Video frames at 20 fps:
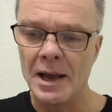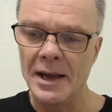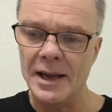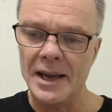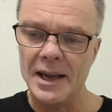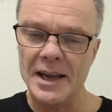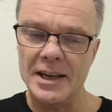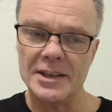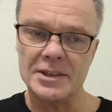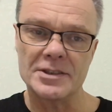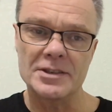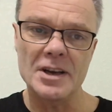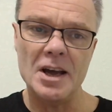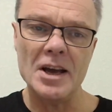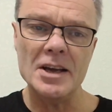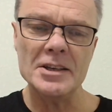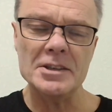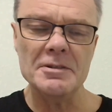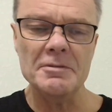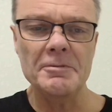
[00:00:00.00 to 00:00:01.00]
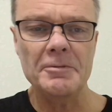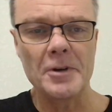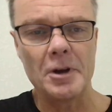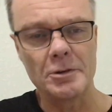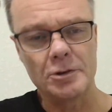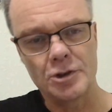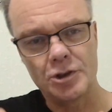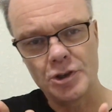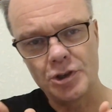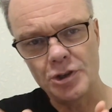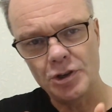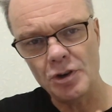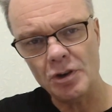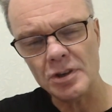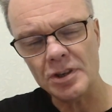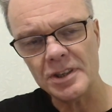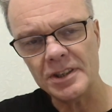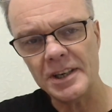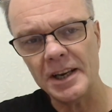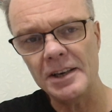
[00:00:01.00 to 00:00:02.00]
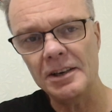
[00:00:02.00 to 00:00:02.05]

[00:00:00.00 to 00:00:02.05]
It's nice and firm, just